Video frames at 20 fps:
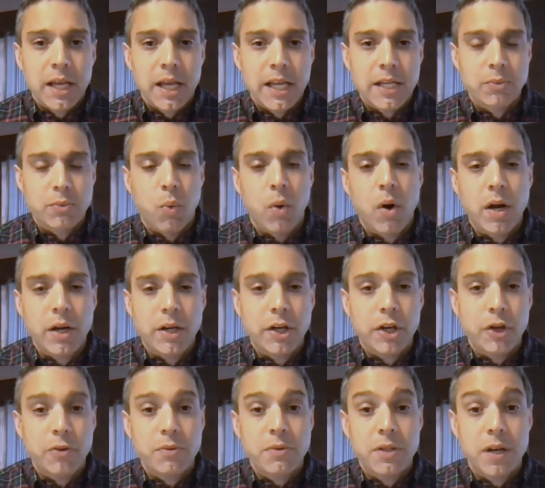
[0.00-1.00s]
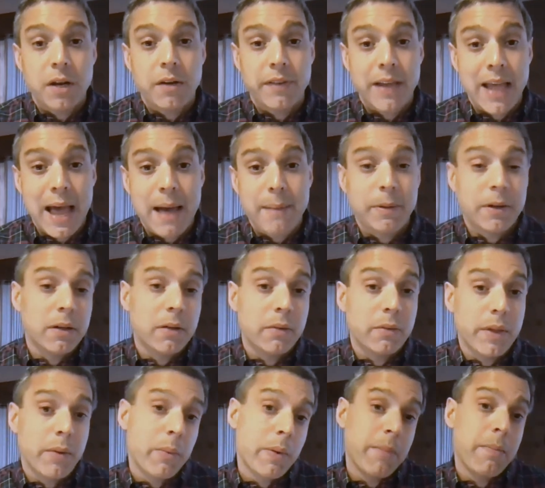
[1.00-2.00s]
is one use of capital
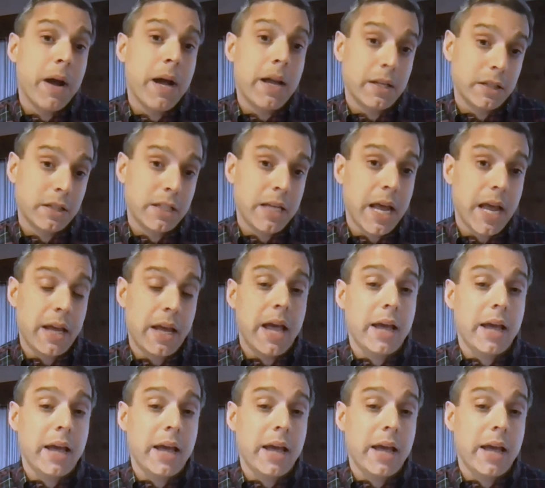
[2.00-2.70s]
that we might say,